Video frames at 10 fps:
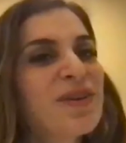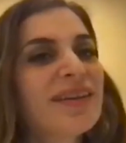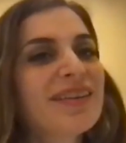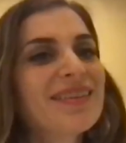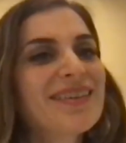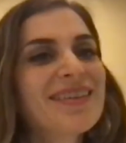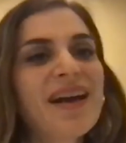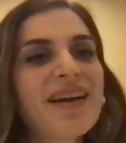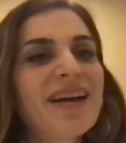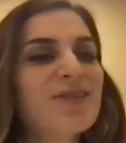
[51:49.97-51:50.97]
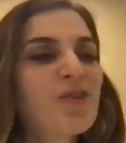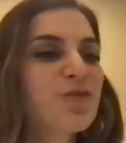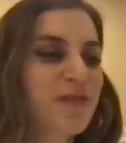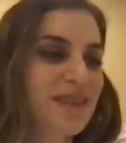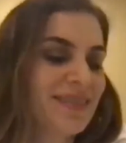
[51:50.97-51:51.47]
I
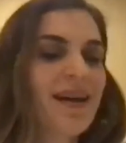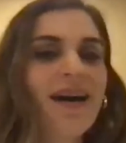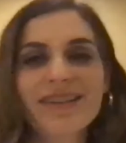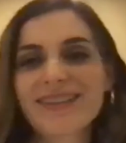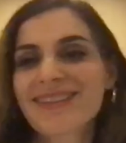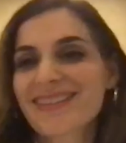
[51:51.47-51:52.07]
don't feel tired.